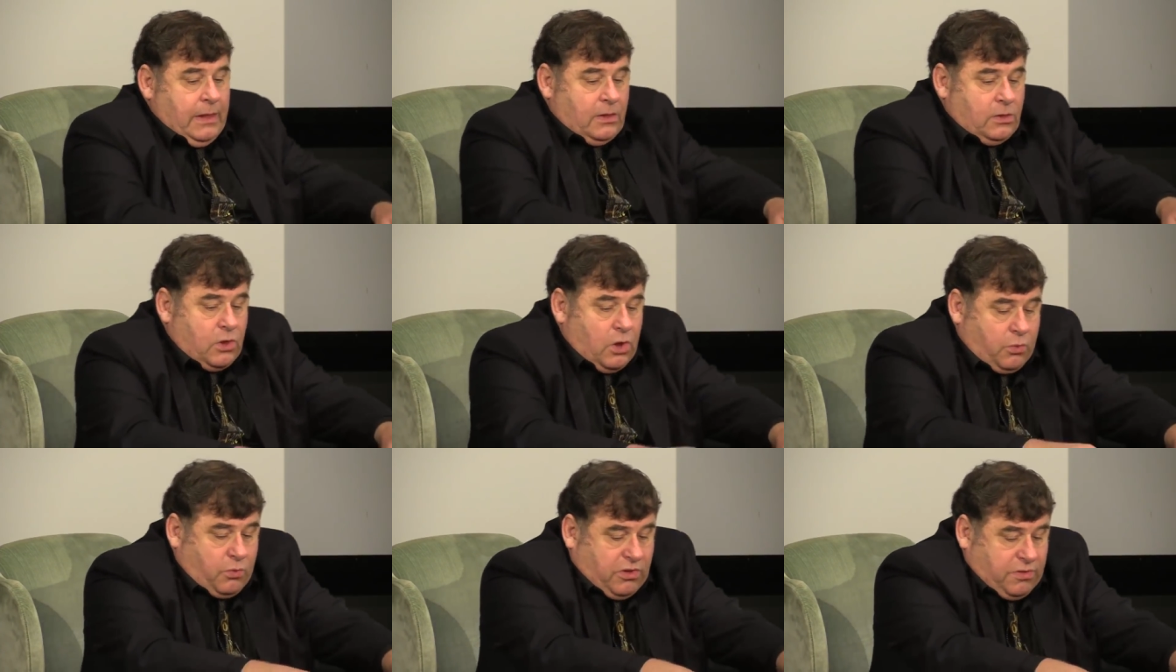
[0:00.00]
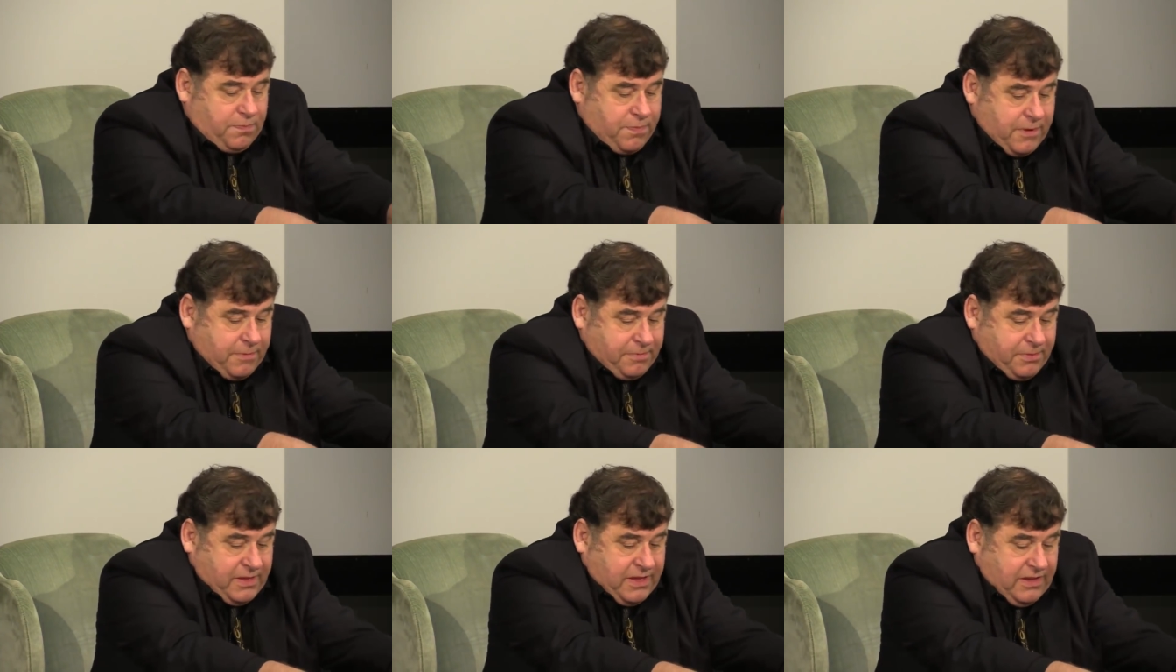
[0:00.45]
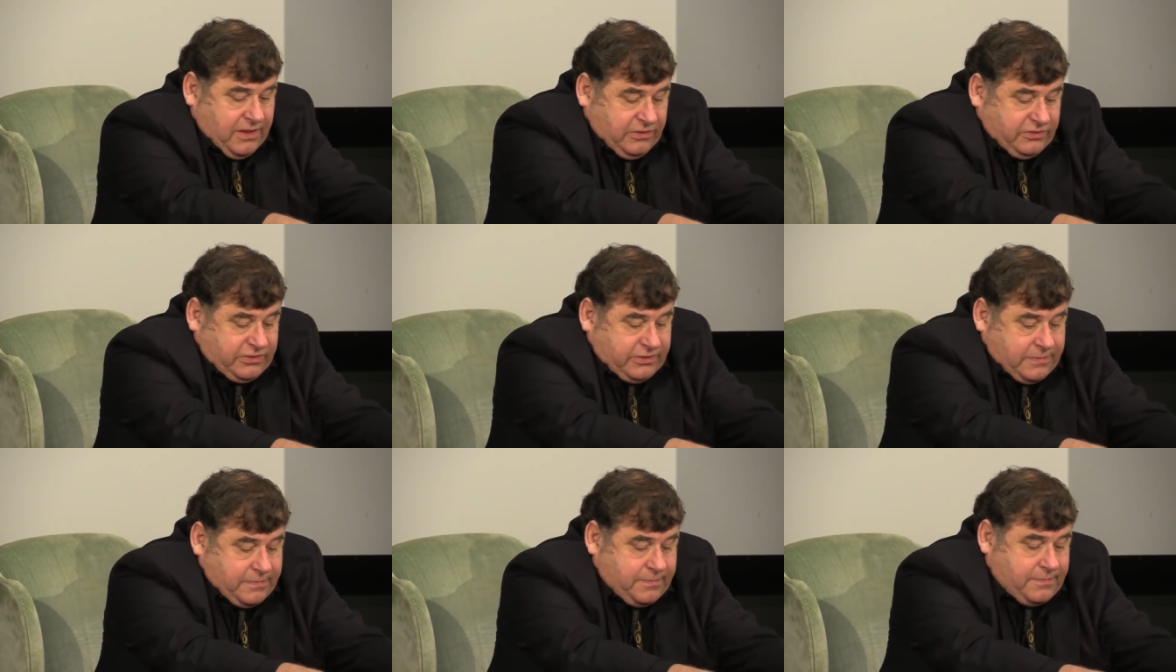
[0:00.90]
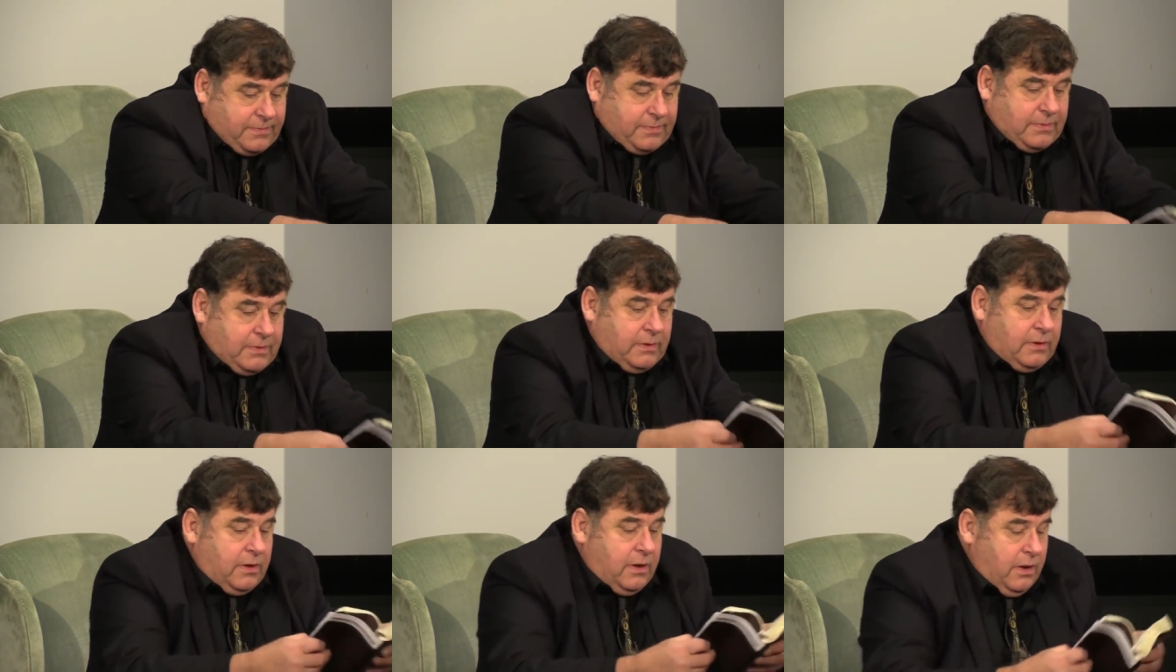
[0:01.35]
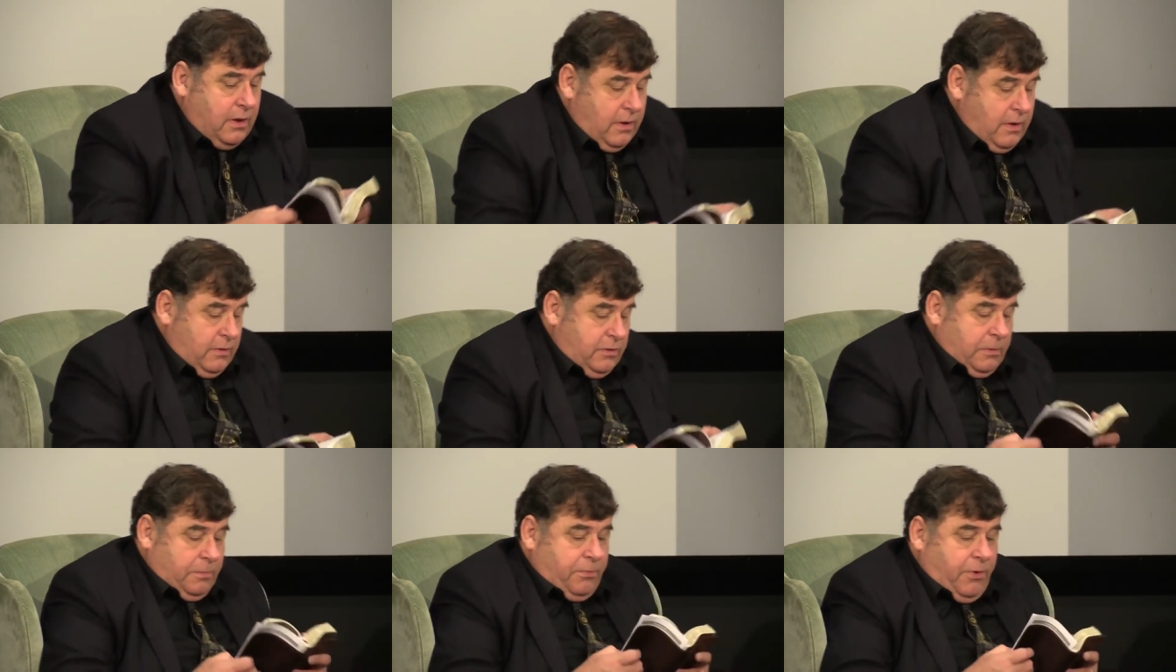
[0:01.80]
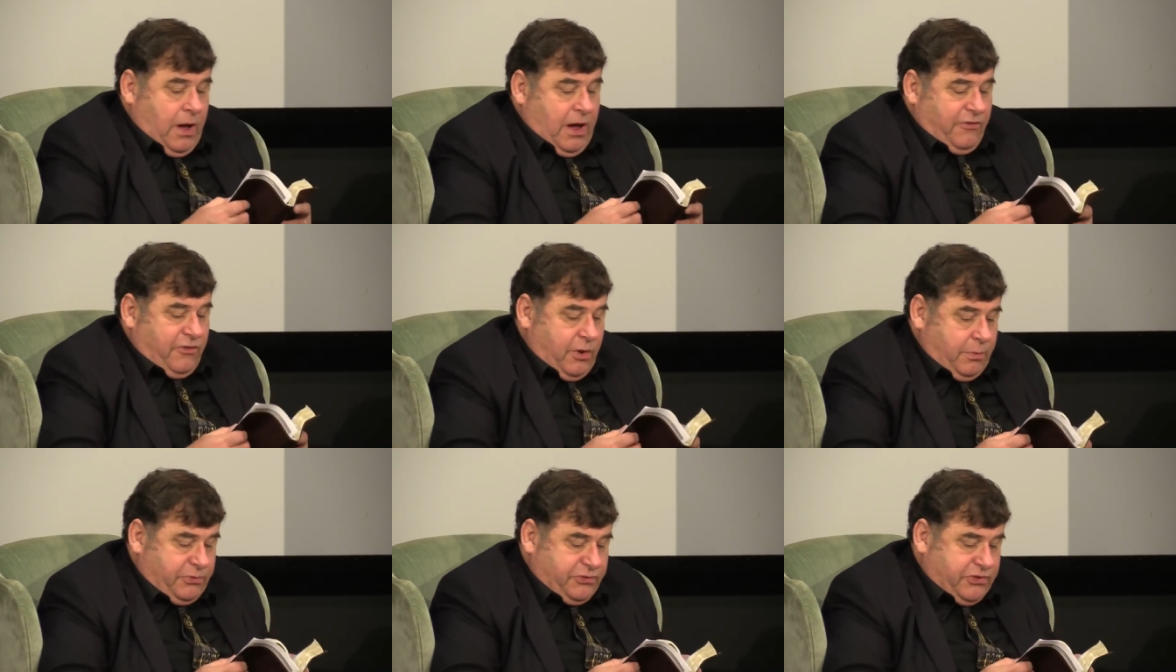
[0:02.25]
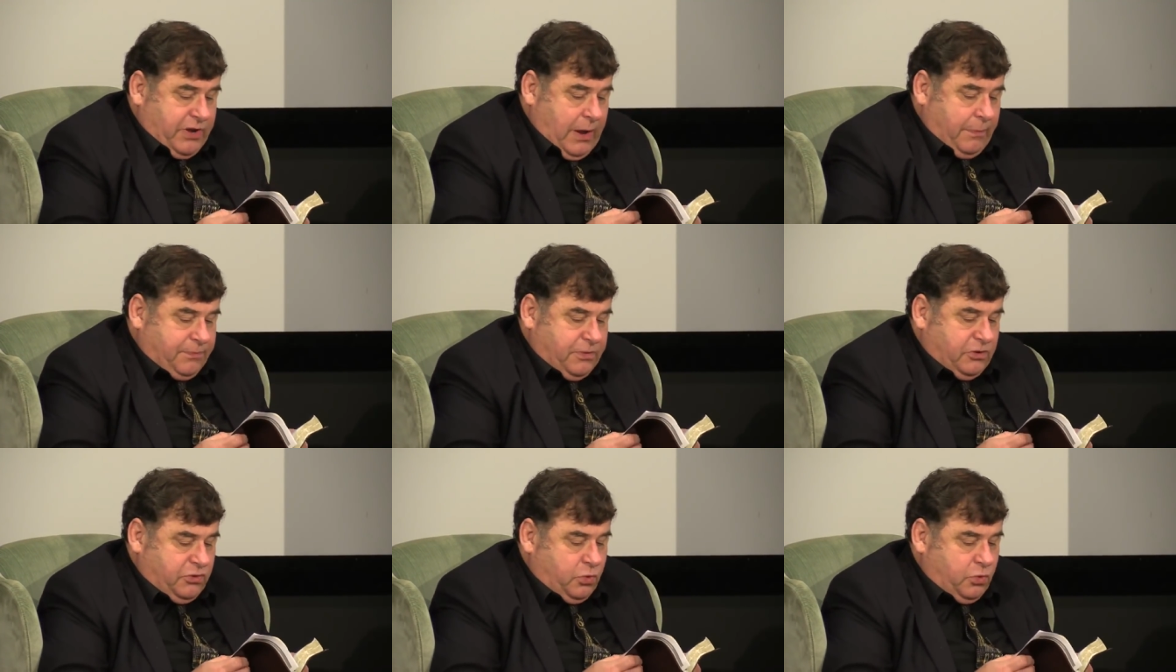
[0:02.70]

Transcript: Look with me, please, to Proverbs chapter